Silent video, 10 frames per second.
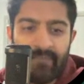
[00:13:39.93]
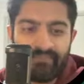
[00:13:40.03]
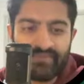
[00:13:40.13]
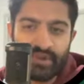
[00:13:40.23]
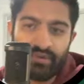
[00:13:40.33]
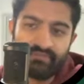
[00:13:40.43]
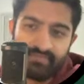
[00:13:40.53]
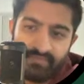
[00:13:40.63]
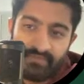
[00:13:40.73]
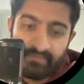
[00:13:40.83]
So
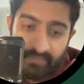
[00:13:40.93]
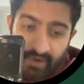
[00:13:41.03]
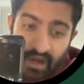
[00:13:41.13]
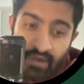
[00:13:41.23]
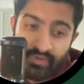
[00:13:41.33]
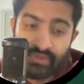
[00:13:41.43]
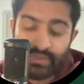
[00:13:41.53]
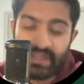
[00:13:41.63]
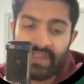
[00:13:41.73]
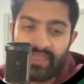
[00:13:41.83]
I was
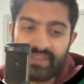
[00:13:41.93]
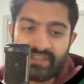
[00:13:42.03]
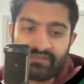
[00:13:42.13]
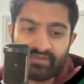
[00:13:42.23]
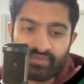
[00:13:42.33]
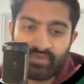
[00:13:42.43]
looking at that thinking,